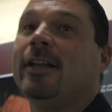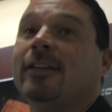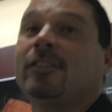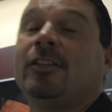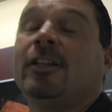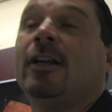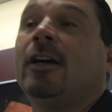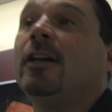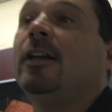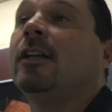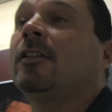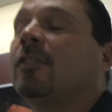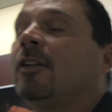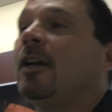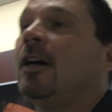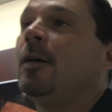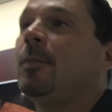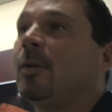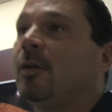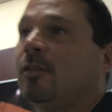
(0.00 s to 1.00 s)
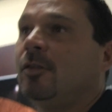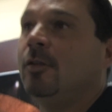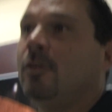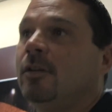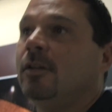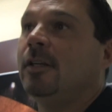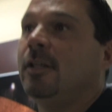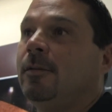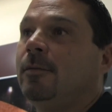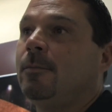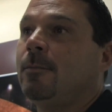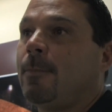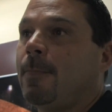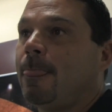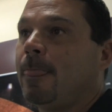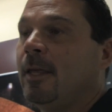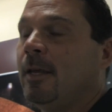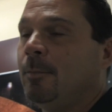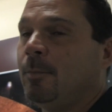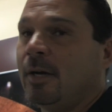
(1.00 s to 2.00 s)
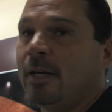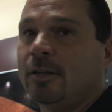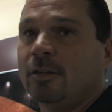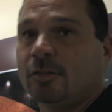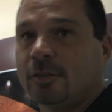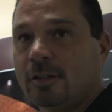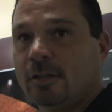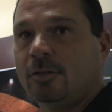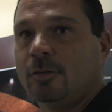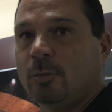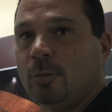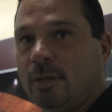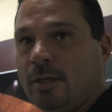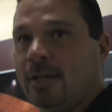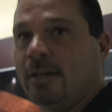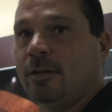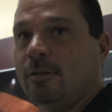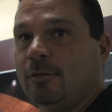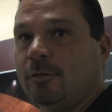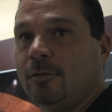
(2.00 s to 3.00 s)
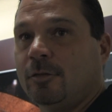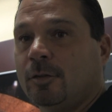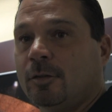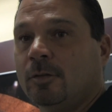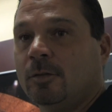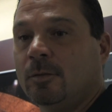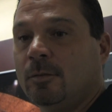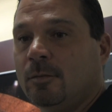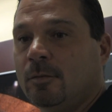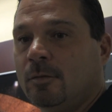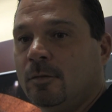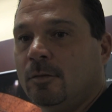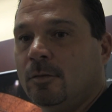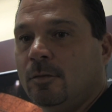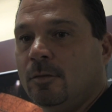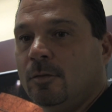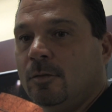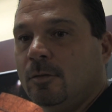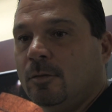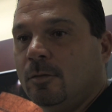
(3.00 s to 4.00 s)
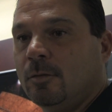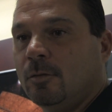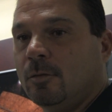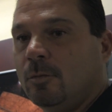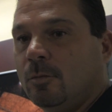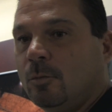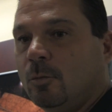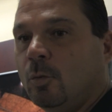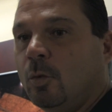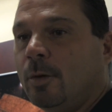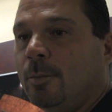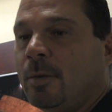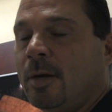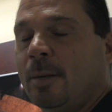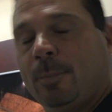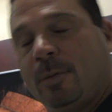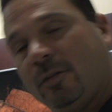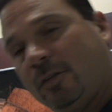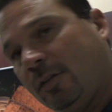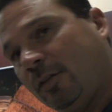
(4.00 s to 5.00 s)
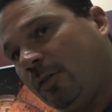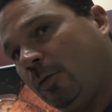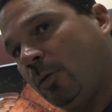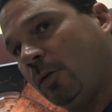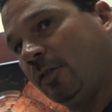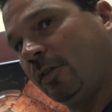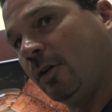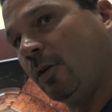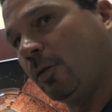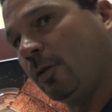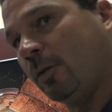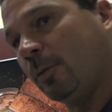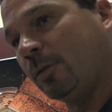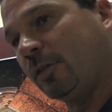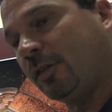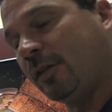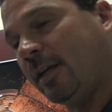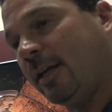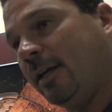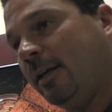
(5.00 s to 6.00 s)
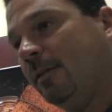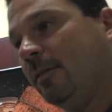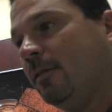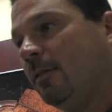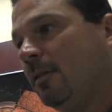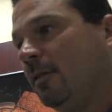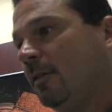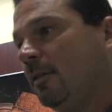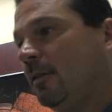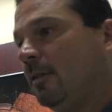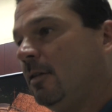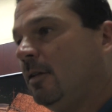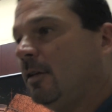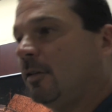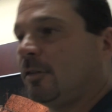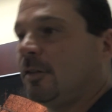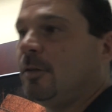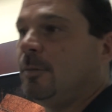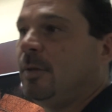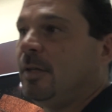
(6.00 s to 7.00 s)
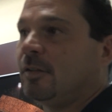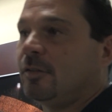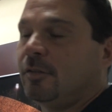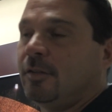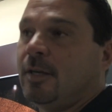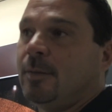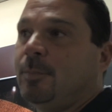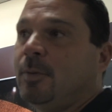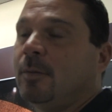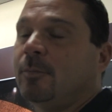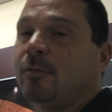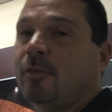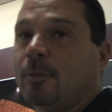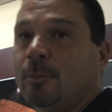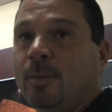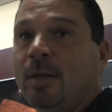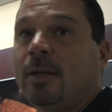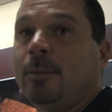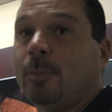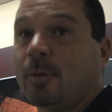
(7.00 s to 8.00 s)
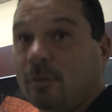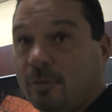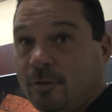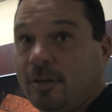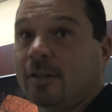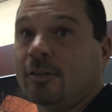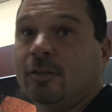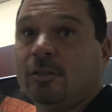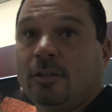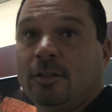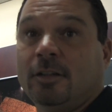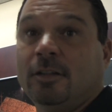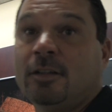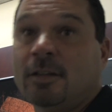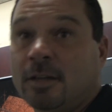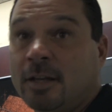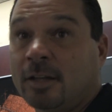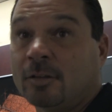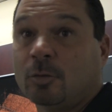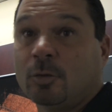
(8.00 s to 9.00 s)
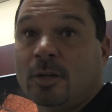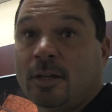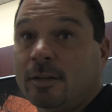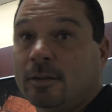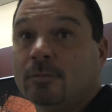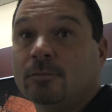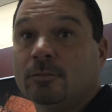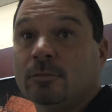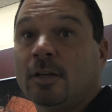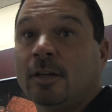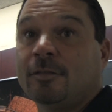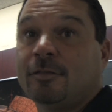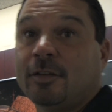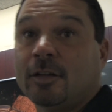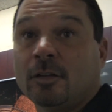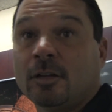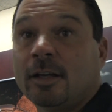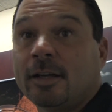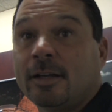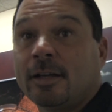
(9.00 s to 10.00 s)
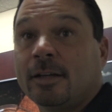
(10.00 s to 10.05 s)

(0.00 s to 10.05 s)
it's an opportunity in my discussion with Dana for what my position was at Oklahoma State. This could be a step up for me professionally, and that's what I felt like